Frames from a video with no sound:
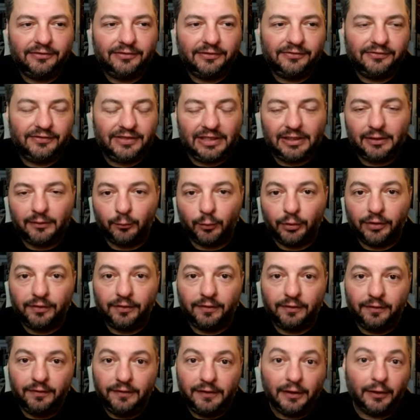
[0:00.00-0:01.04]
to see what,
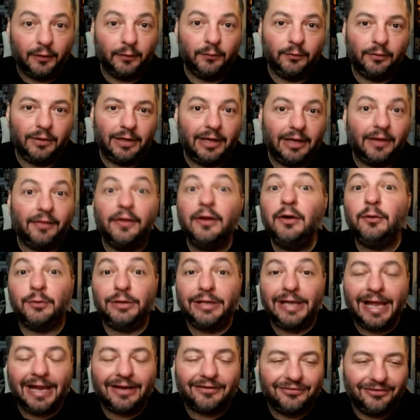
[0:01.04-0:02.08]
you know, kind of their
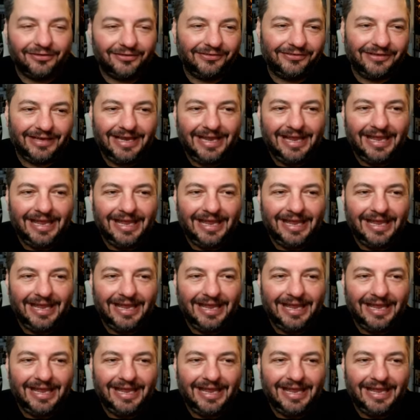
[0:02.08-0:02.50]
reactions.